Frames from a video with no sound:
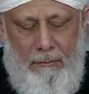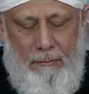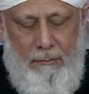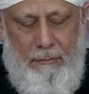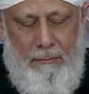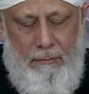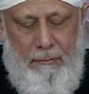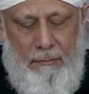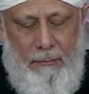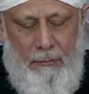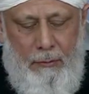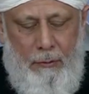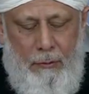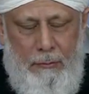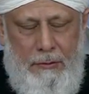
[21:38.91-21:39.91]
Vice
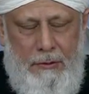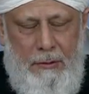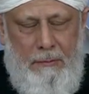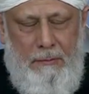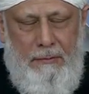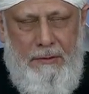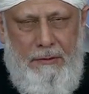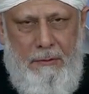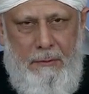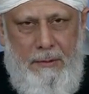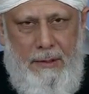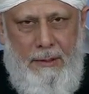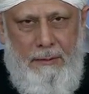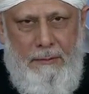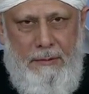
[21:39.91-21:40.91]
chancellor of the university
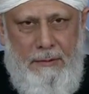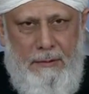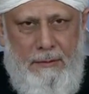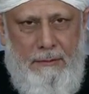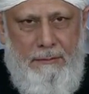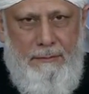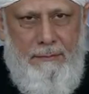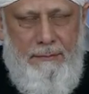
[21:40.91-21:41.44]
uh,